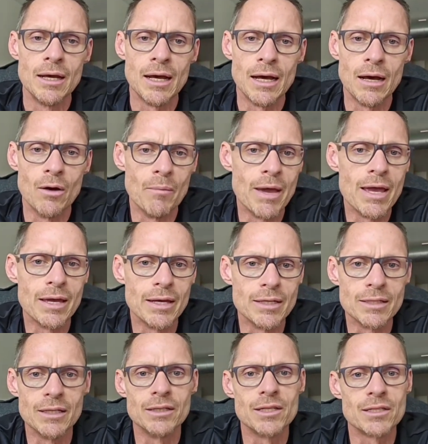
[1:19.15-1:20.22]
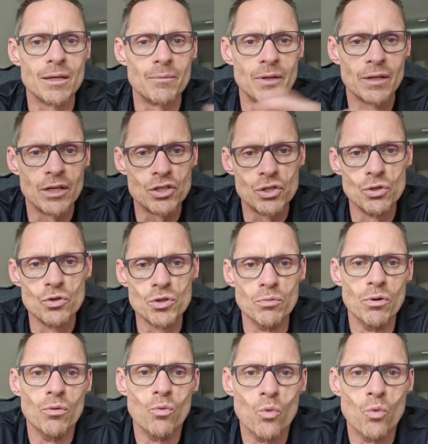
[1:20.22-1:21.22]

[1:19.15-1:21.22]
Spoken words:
omegas into something that's usable.